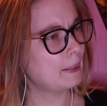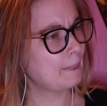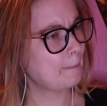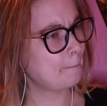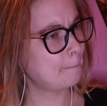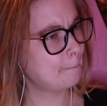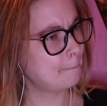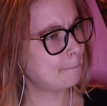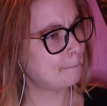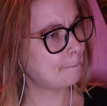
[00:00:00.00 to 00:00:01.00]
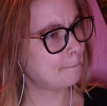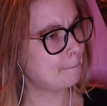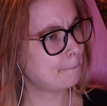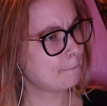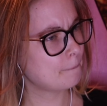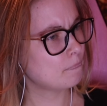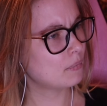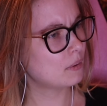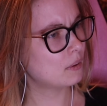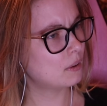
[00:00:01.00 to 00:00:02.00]
Um,
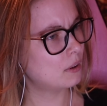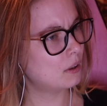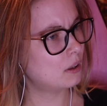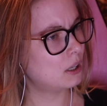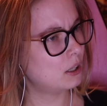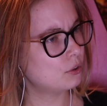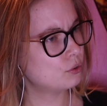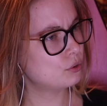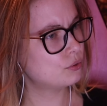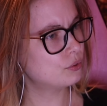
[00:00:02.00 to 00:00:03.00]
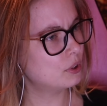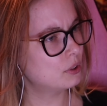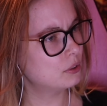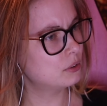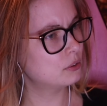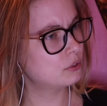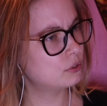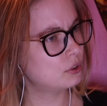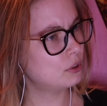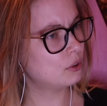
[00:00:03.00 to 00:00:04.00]
outer run,
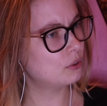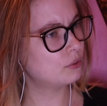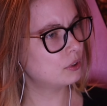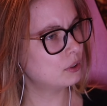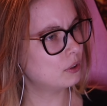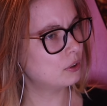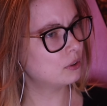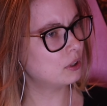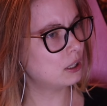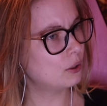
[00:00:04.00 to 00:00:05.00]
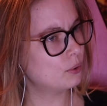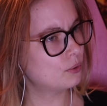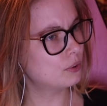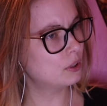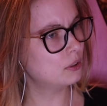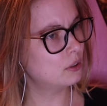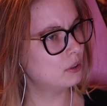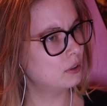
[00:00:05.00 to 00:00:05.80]
turn off and on outer run.